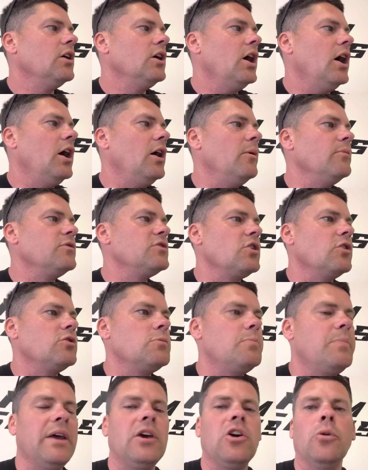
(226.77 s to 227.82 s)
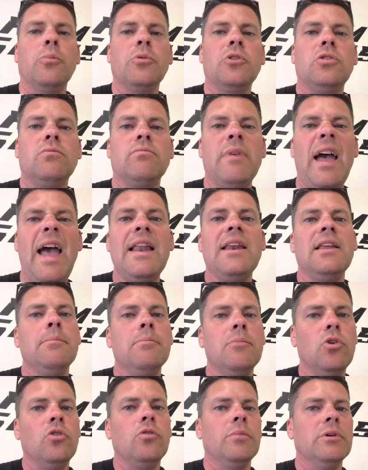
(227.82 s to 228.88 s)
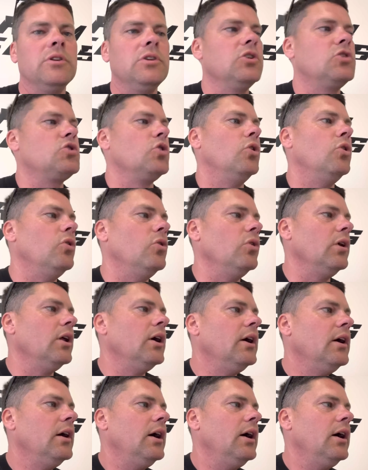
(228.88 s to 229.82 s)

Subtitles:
to pick up any movement at all.